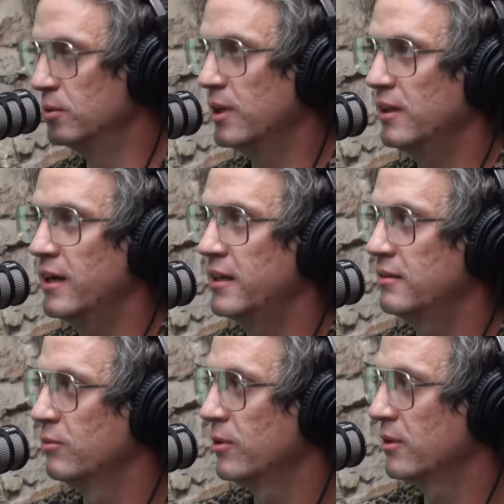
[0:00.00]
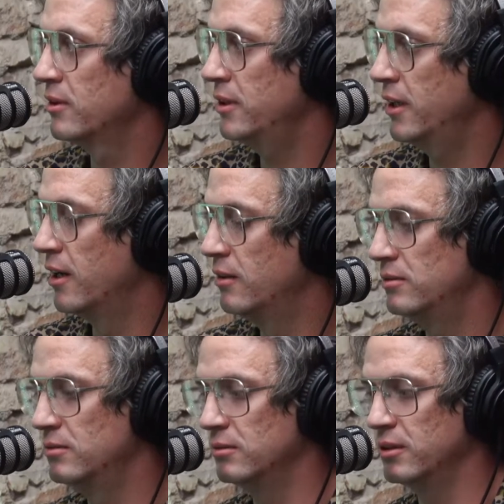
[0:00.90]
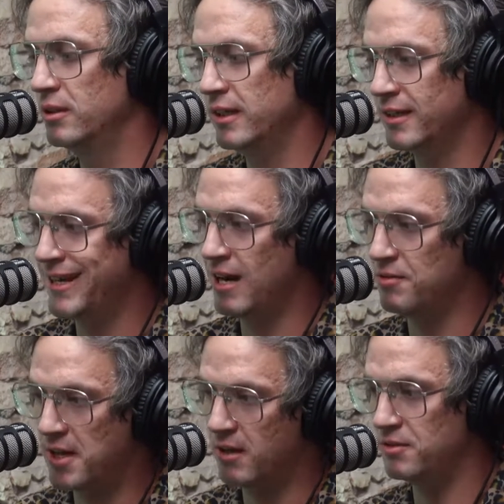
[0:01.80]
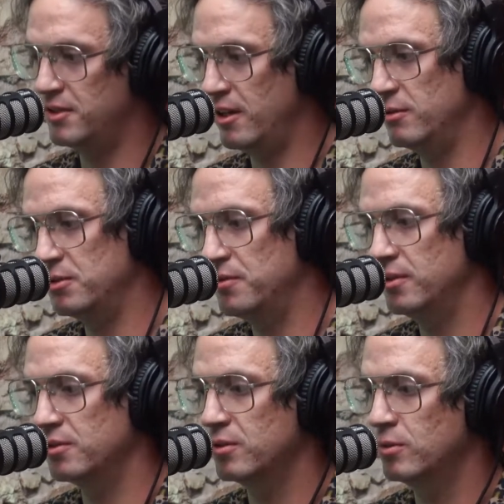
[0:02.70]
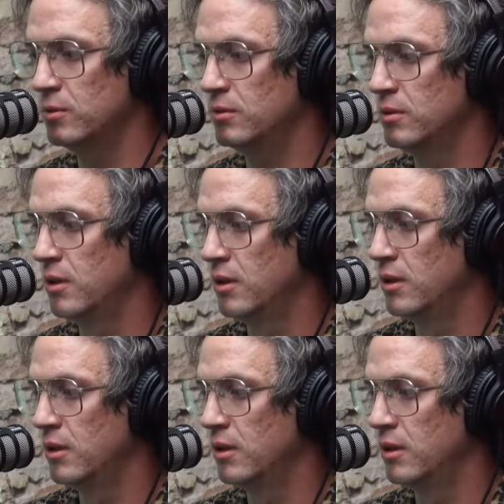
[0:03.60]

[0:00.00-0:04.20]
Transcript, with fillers: I like it. We're, you know, we're in like a downtown setting, which feels cool. Yeah.